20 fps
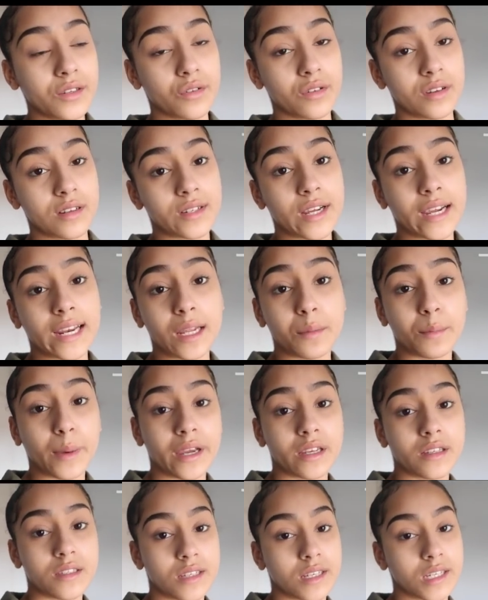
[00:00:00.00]
on a daily
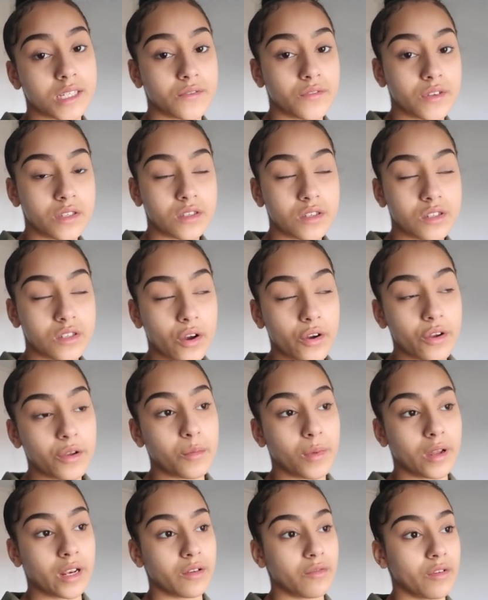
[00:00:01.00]
basis for so
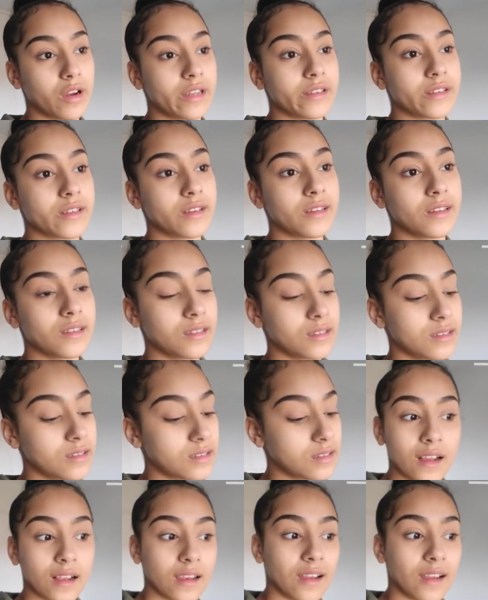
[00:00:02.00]
many reasons.